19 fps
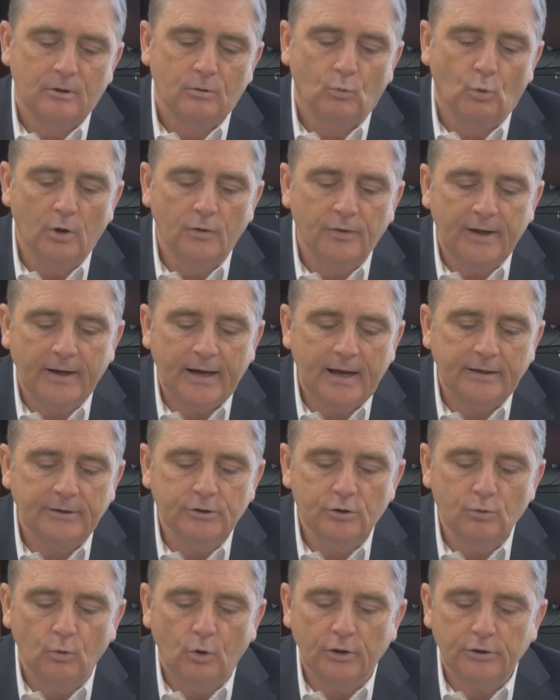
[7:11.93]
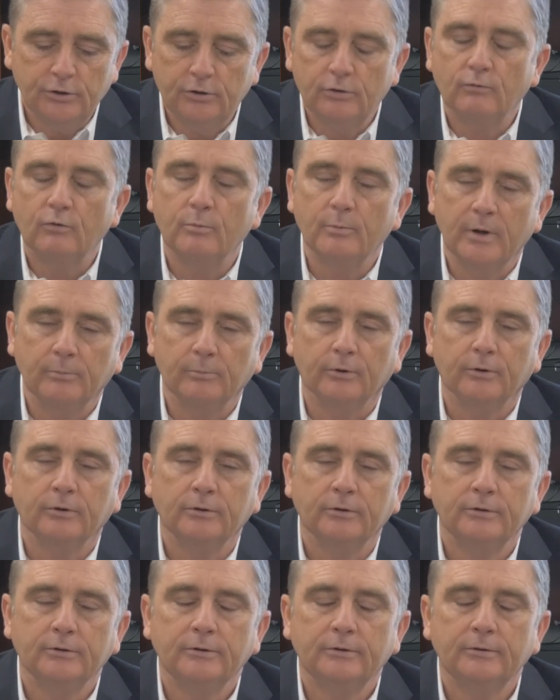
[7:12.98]
One thing I do want you to remember,
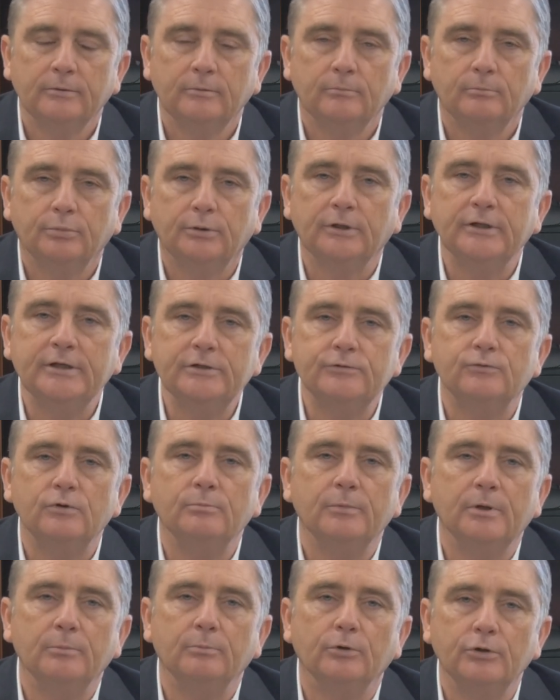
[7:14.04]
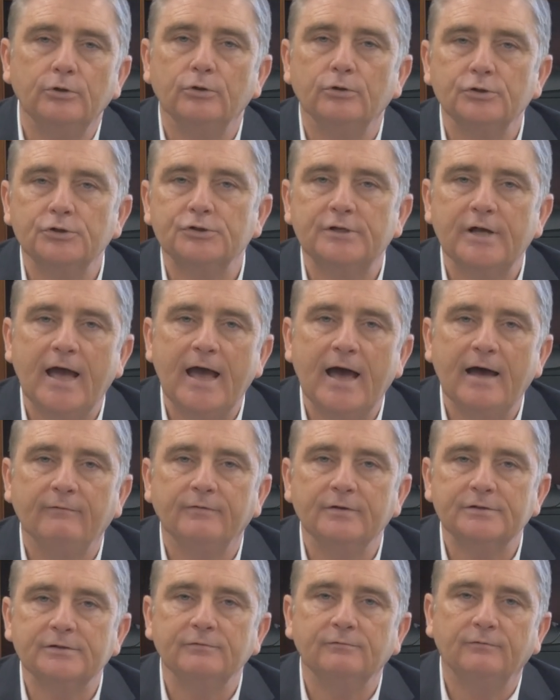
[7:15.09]
please remember your staff
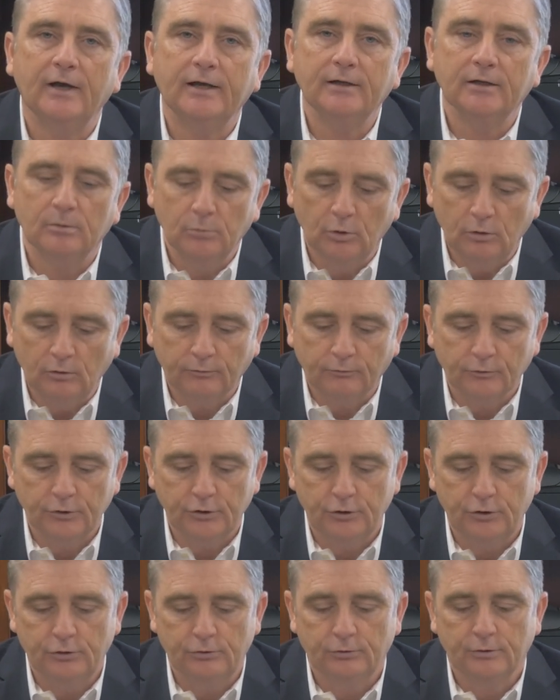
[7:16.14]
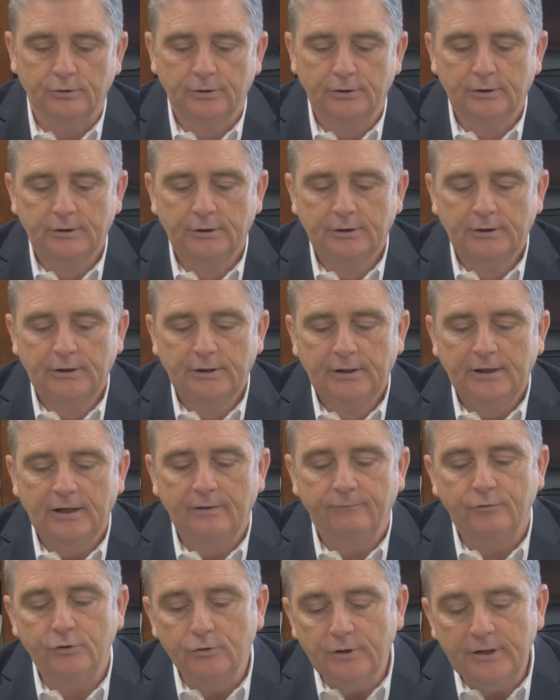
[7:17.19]
is available for you.
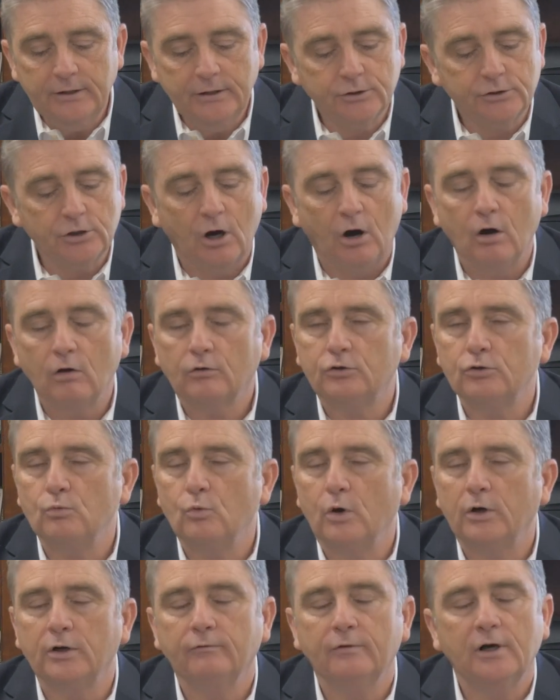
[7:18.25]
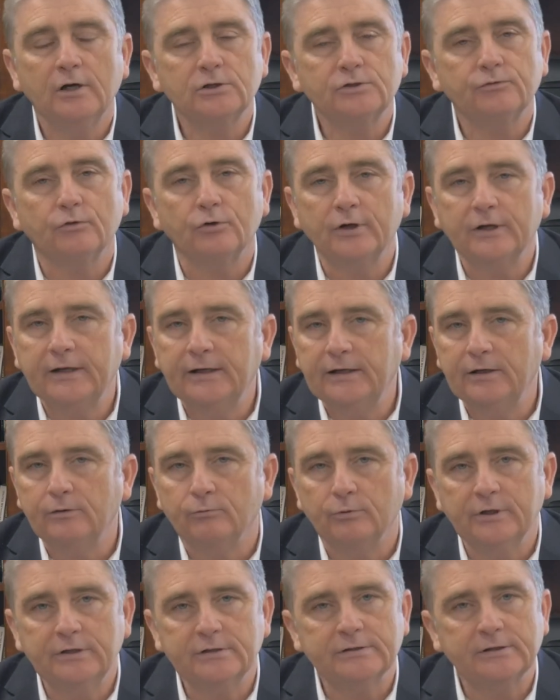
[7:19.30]
If you need to talk to one of us for any
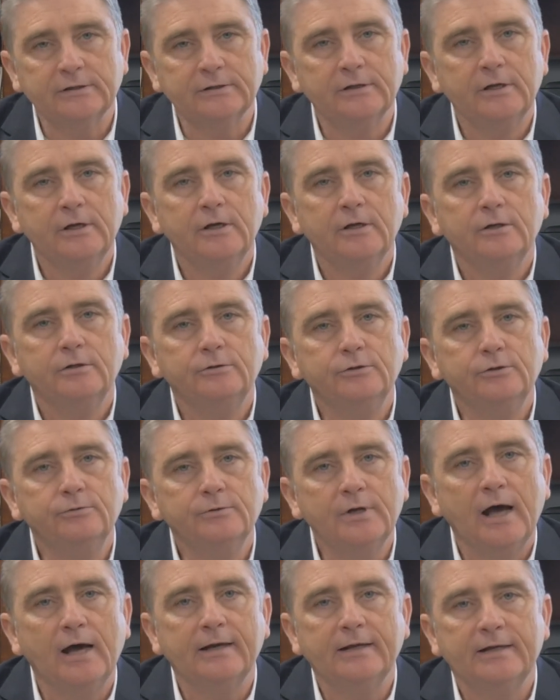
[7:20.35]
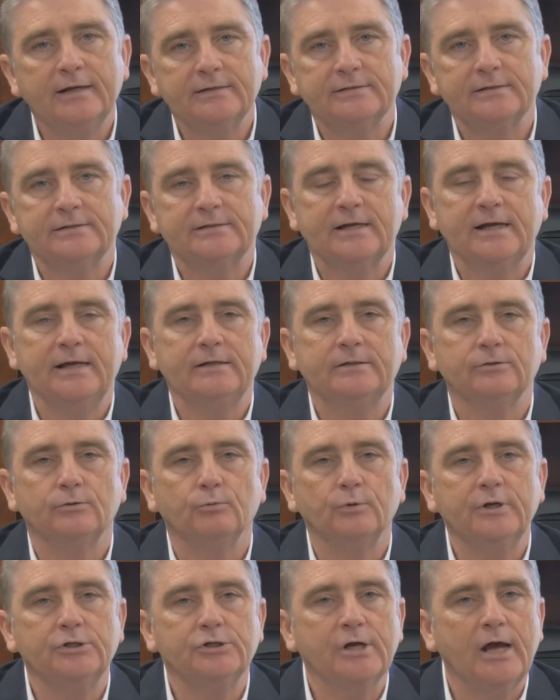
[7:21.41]
reason, do not hesitate to
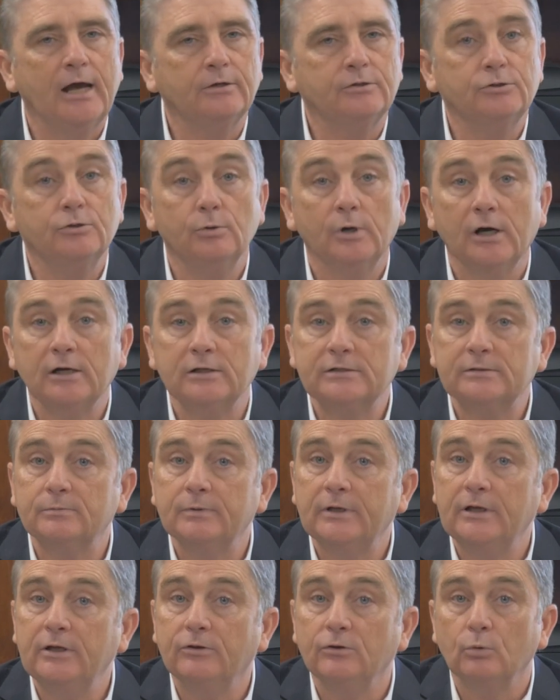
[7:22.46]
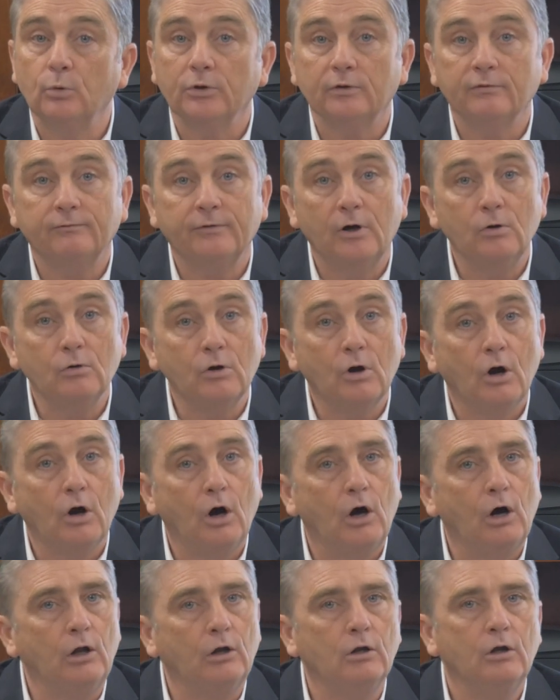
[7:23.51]
reach out to us, either with a phone
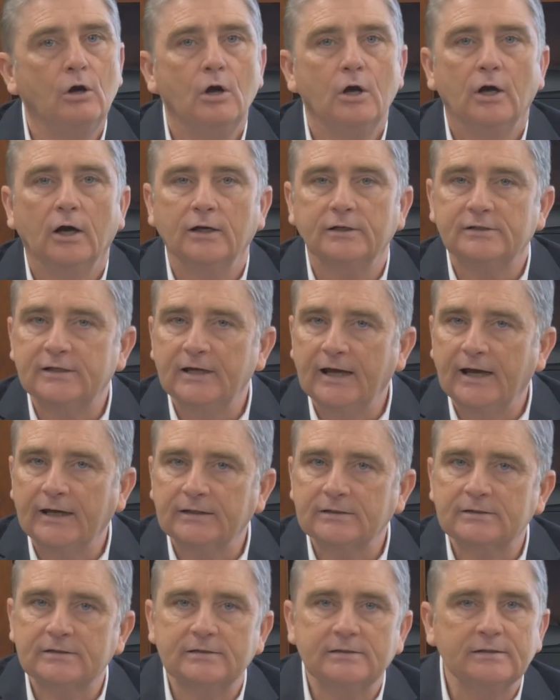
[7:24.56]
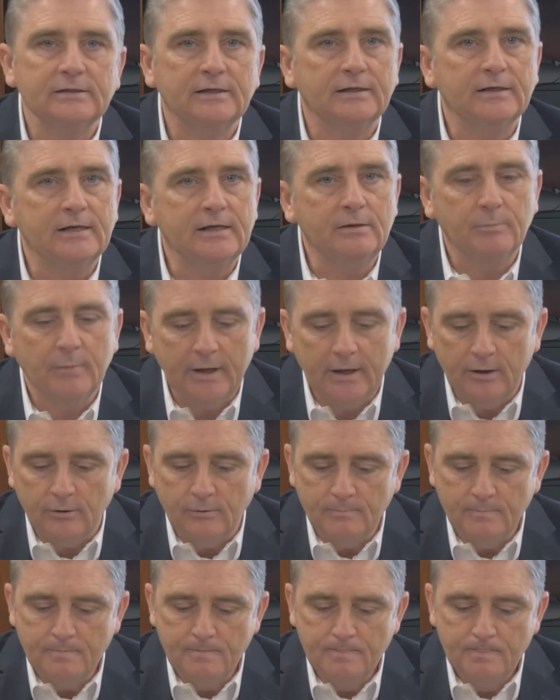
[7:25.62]
call, a text, an email.